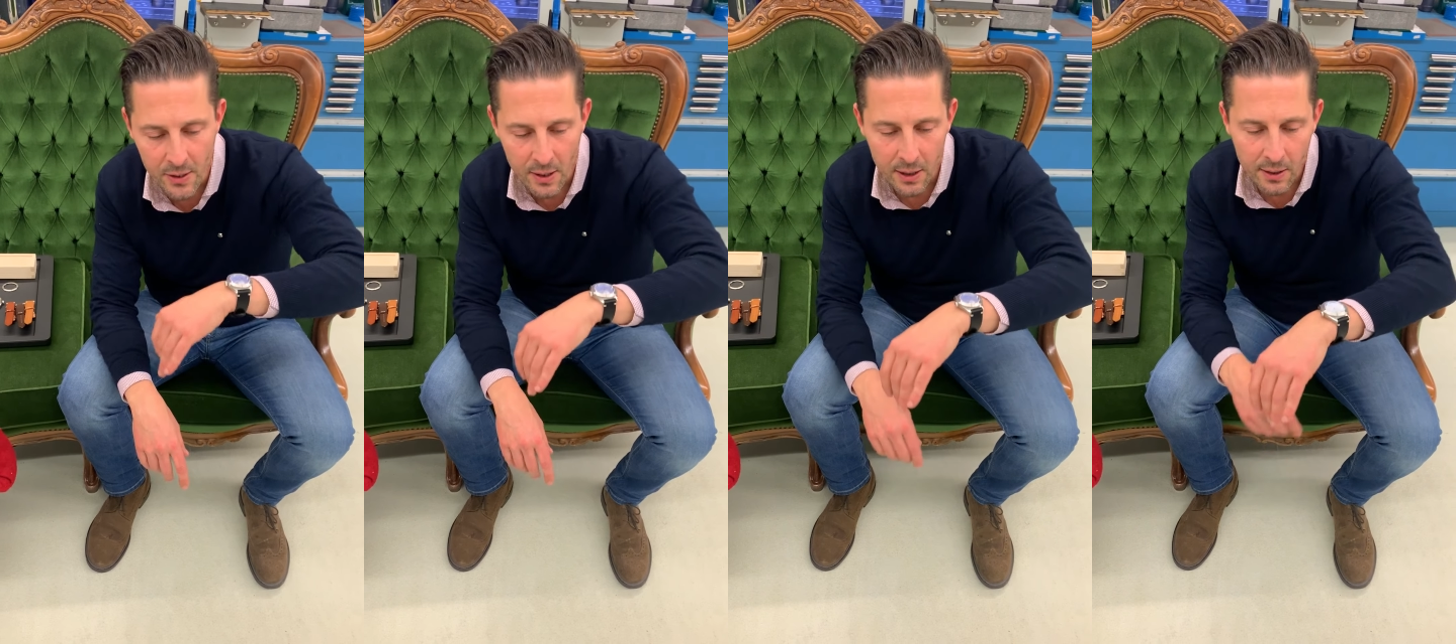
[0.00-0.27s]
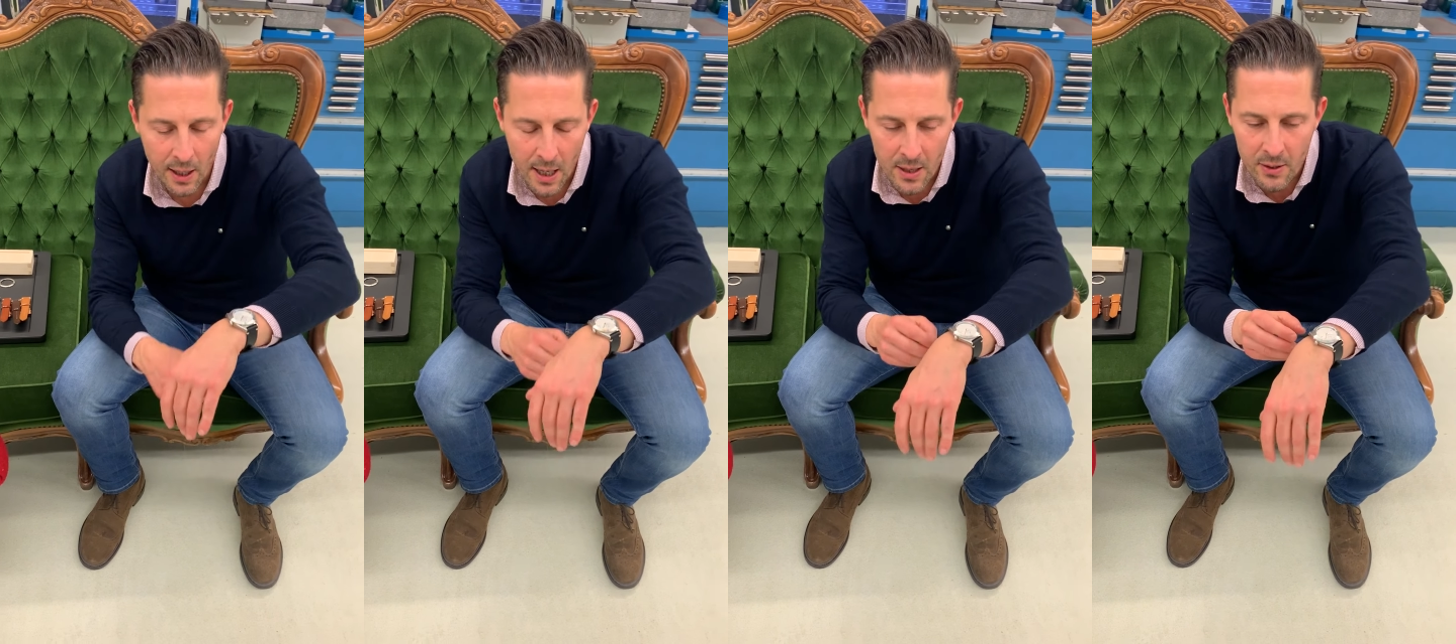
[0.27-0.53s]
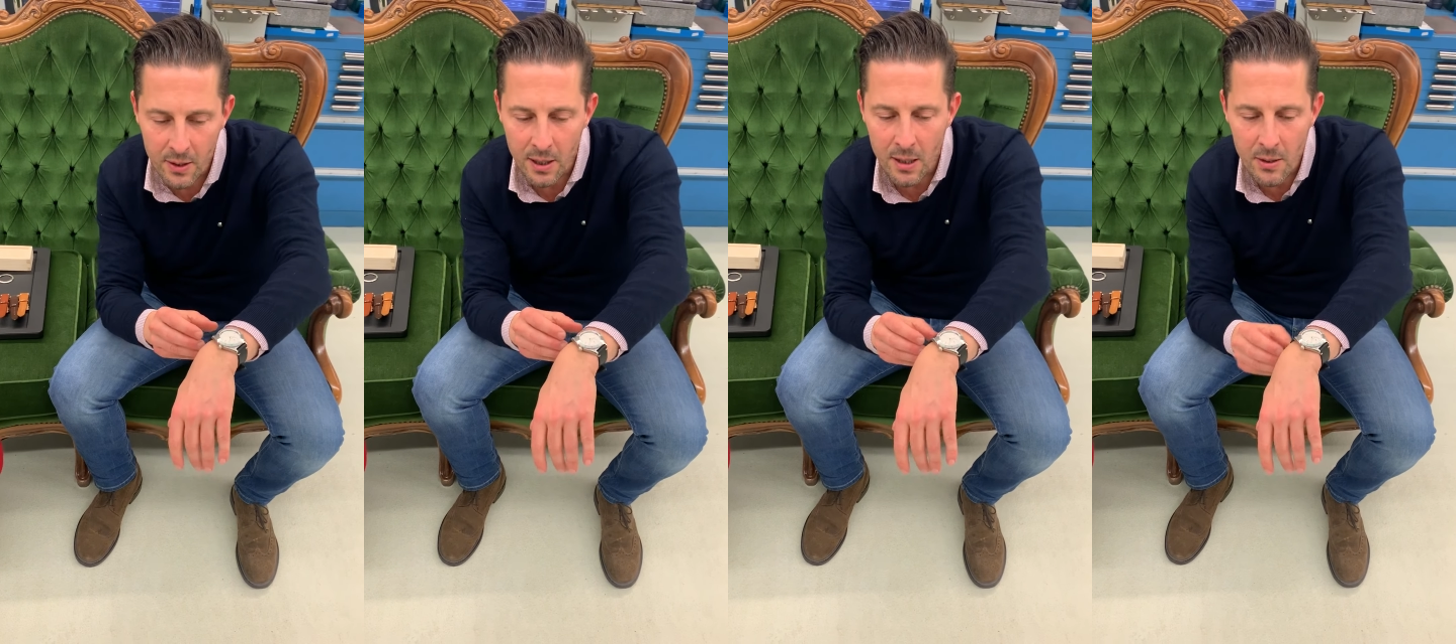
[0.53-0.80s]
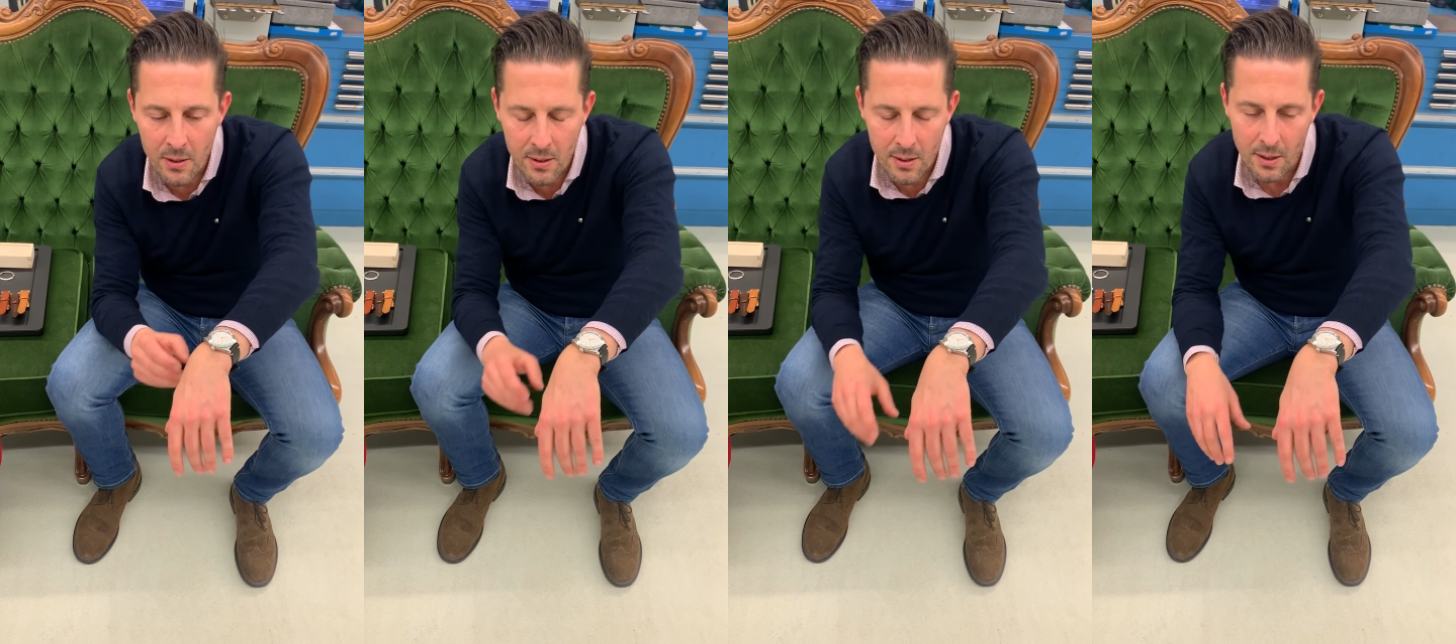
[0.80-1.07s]
It has
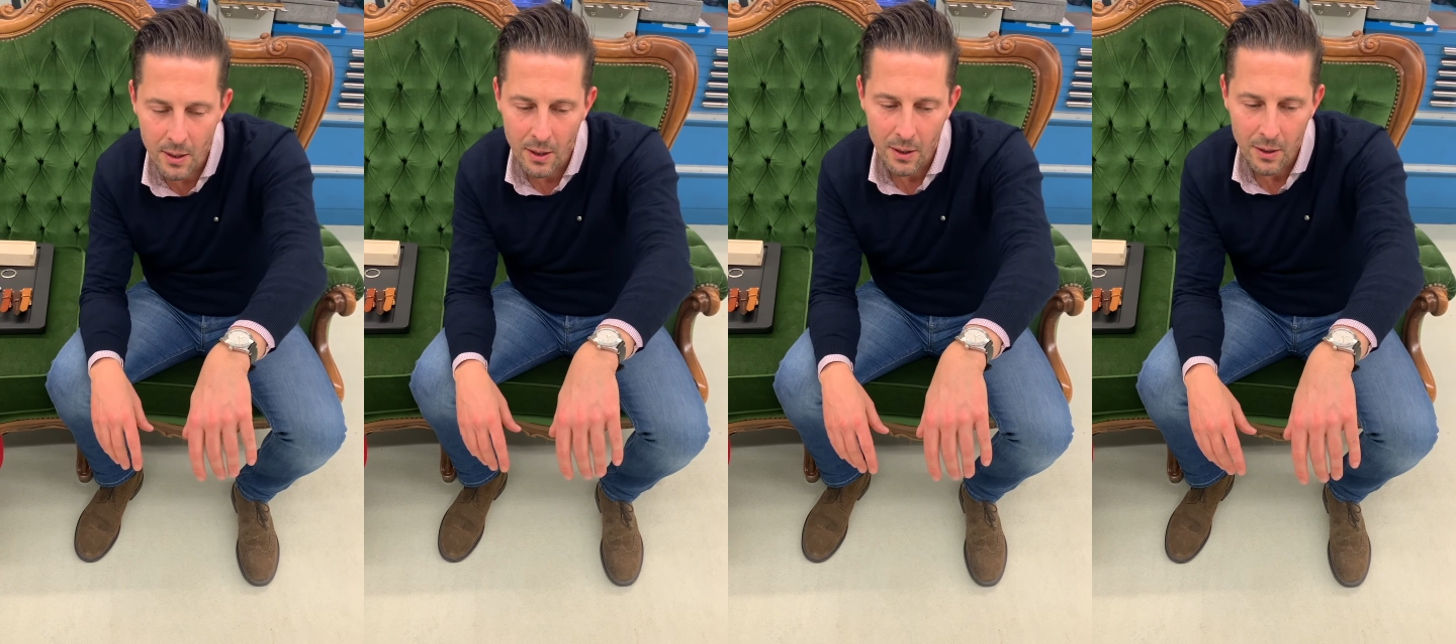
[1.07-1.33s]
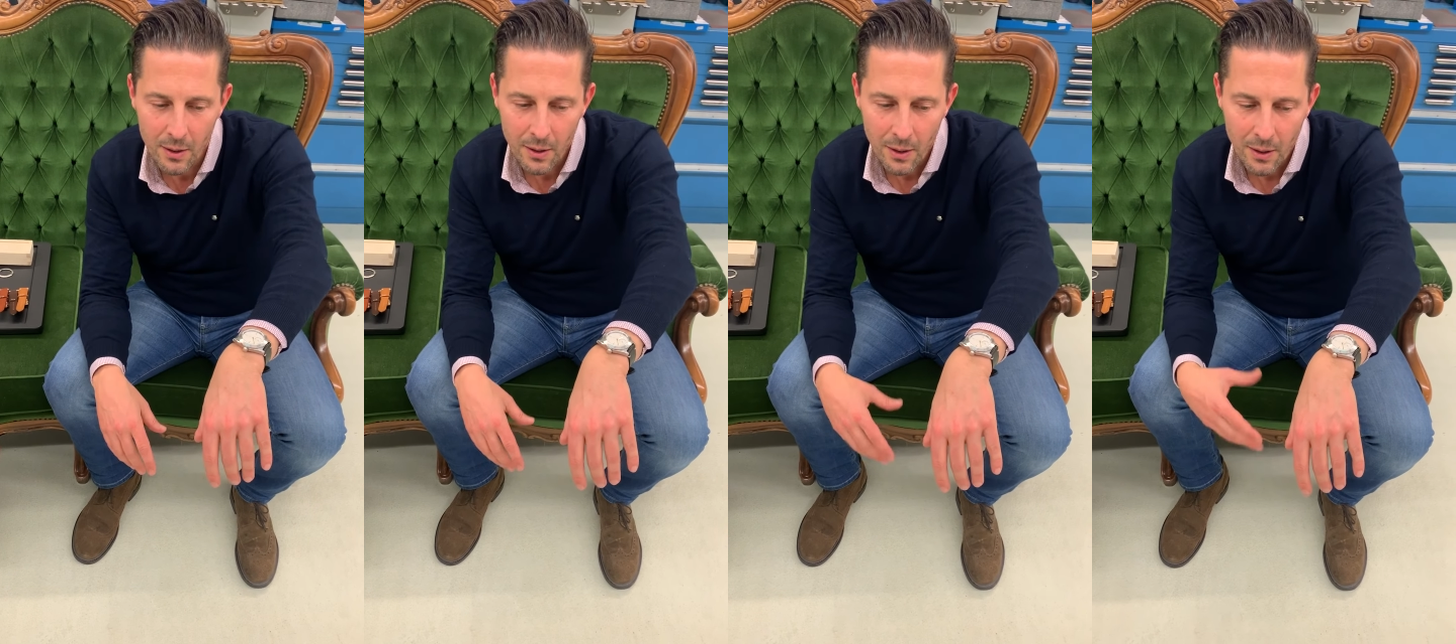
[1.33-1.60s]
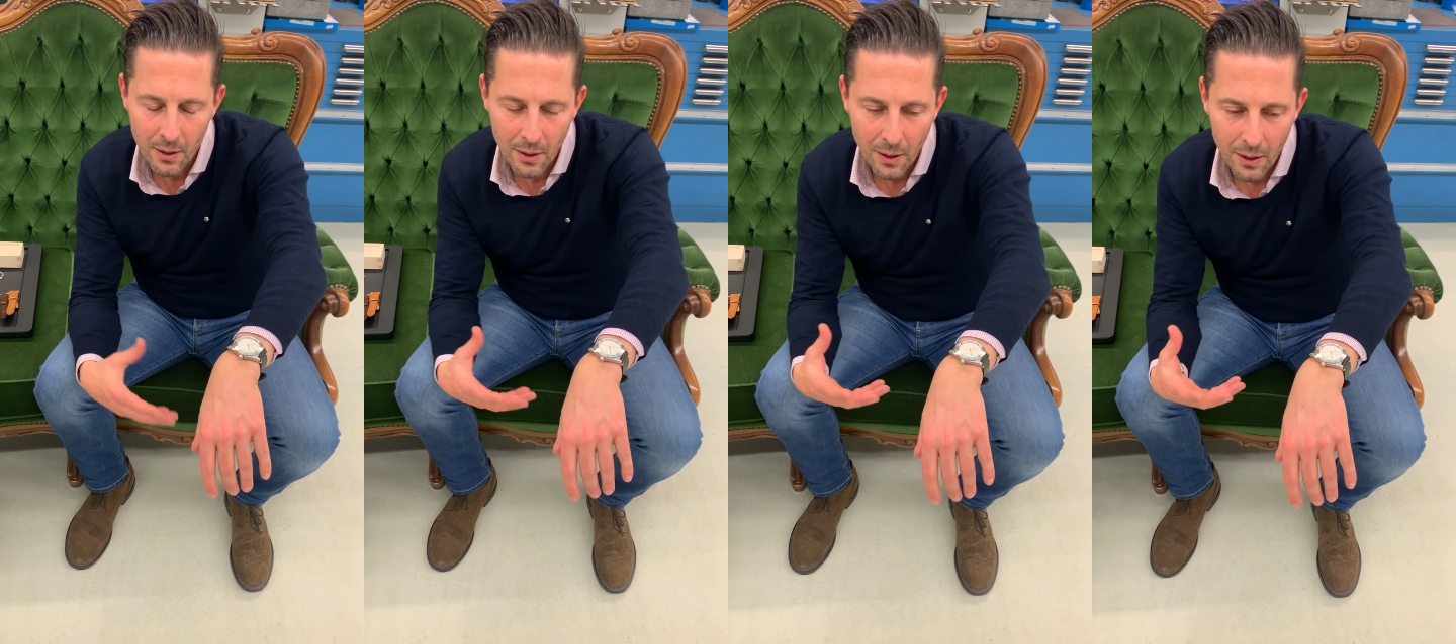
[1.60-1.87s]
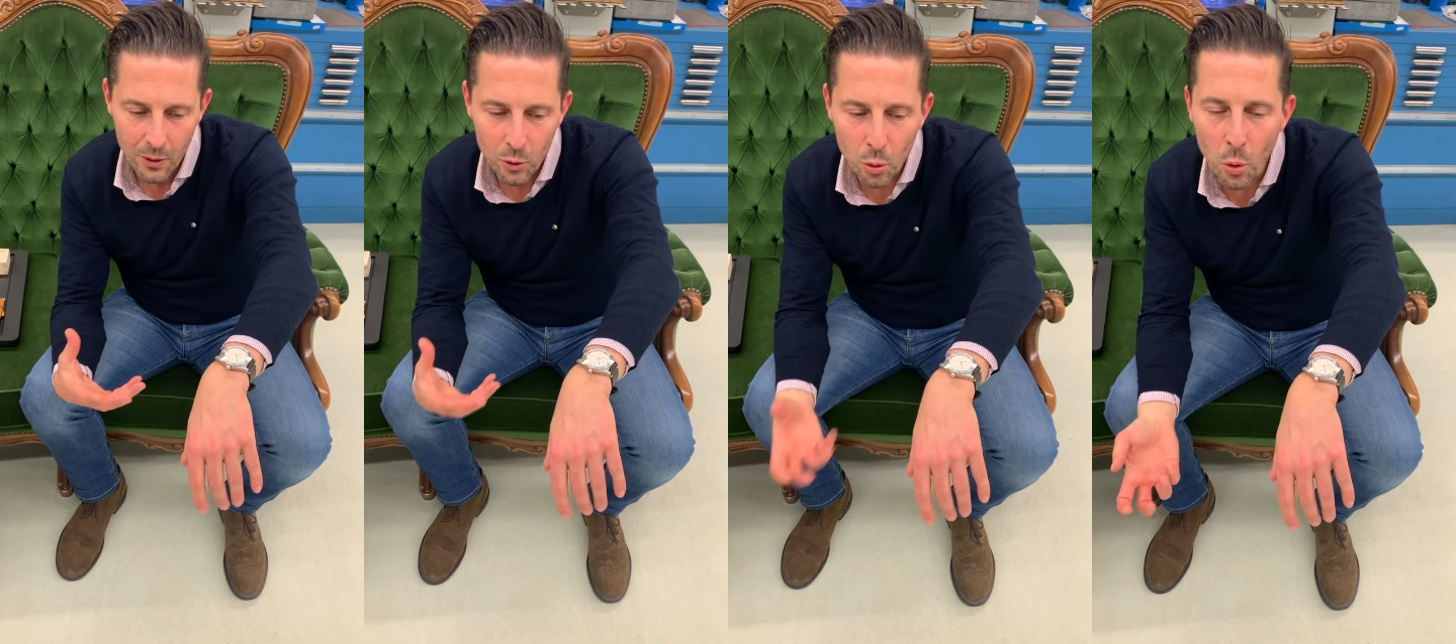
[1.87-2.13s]
this
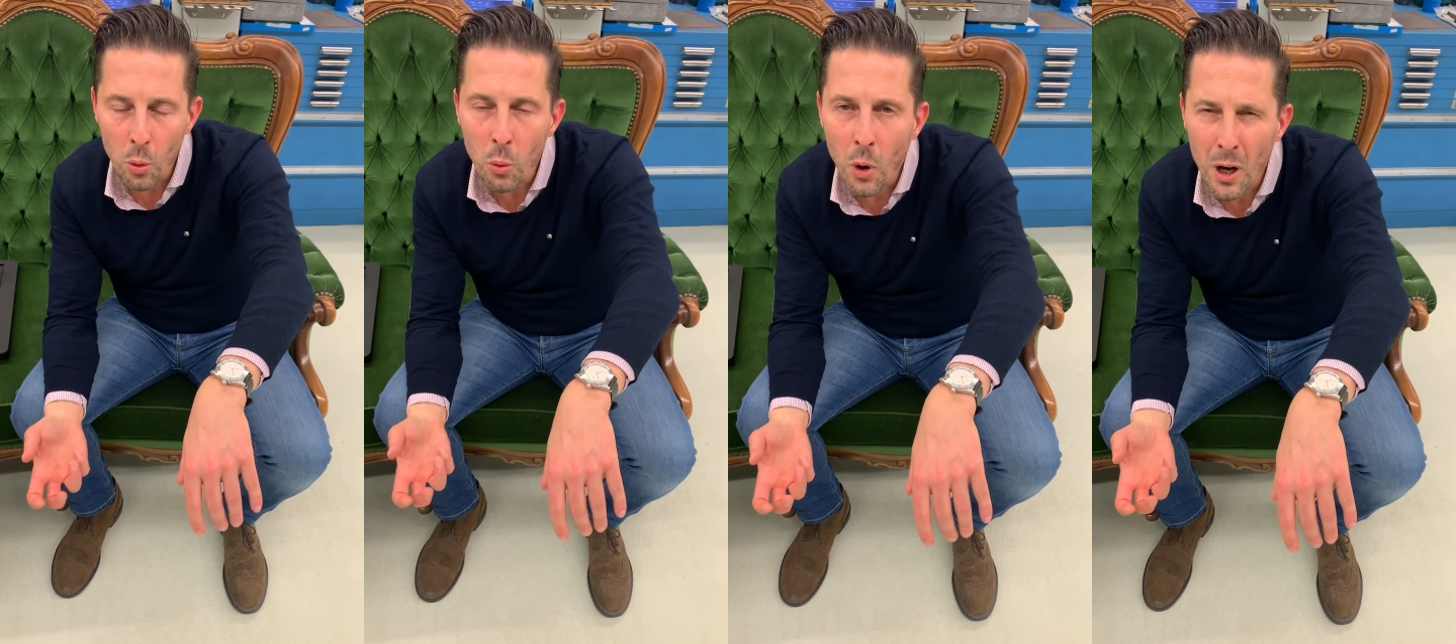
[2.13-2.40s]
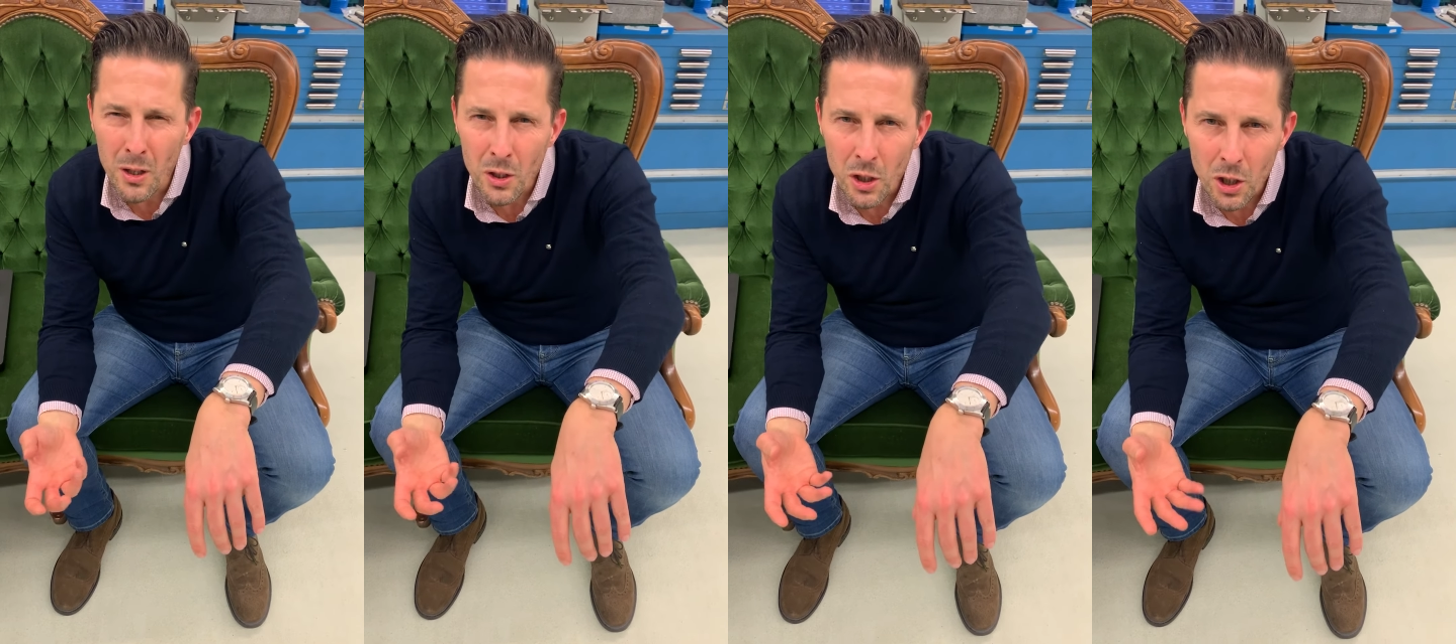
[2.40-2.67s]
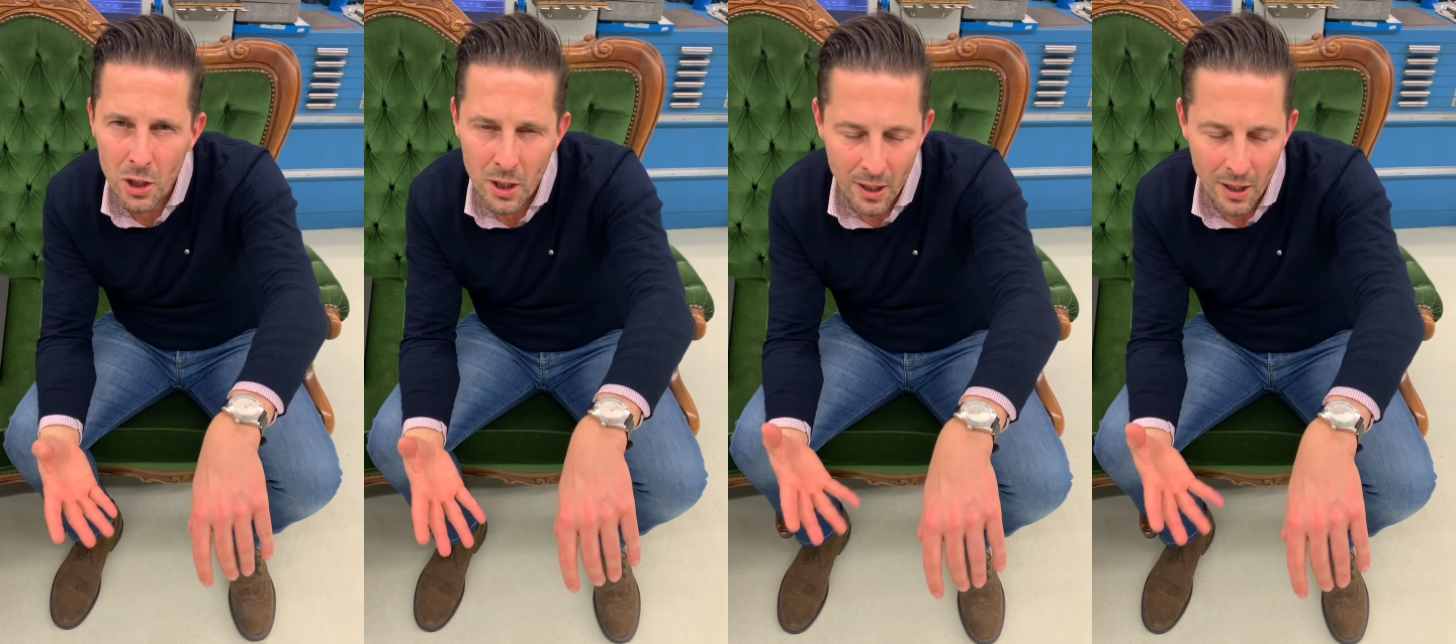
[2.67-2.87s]
tool watch,